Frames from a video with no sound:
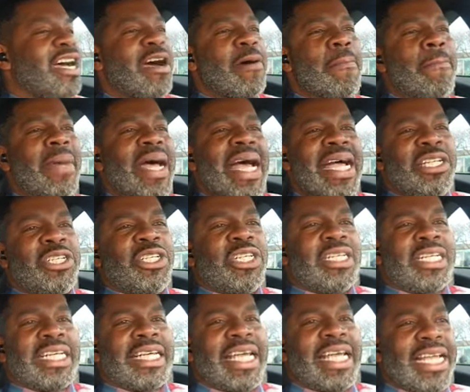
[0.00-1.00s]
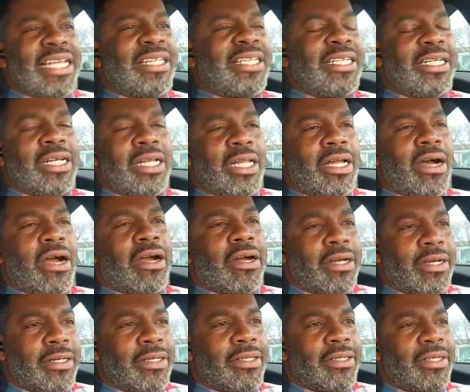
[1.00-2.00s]
Imagine Caitlin
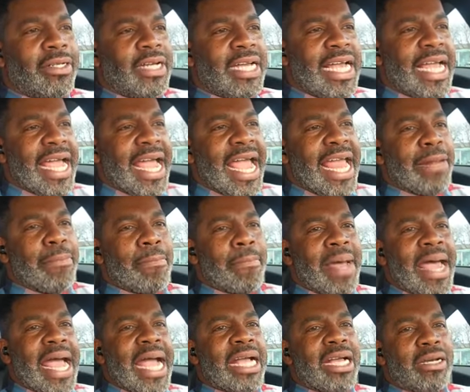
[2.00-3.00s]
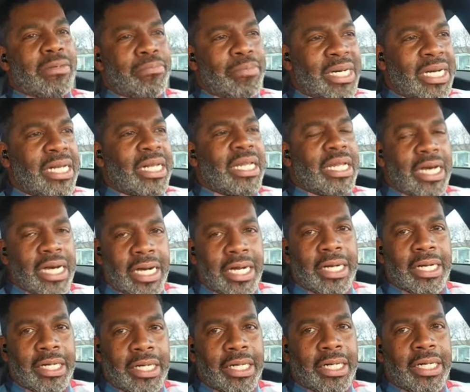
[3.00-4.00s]
Clark and Mac McClung
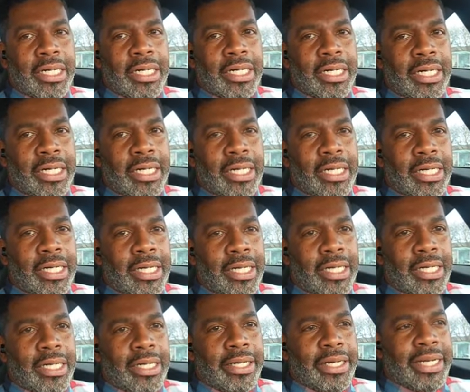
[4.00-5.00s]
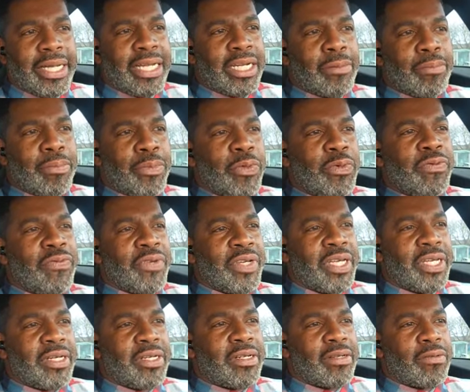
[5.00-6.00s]
in a
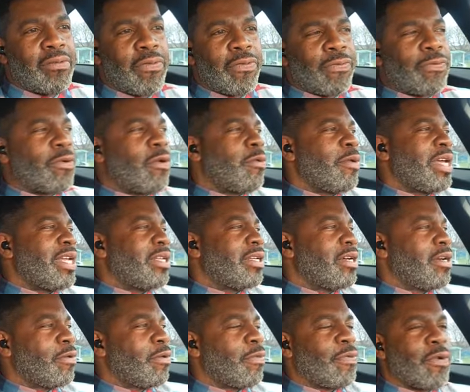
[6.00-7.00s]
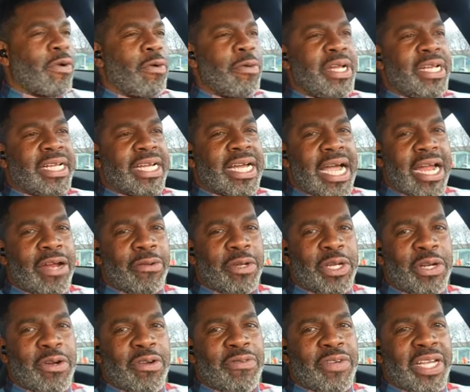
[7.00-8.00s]
movie. Throw in throw in Kyrie
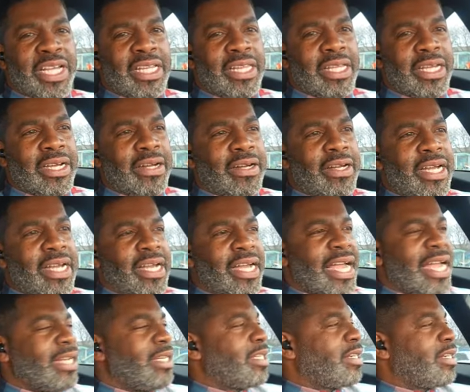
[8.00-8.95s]
Irving in there and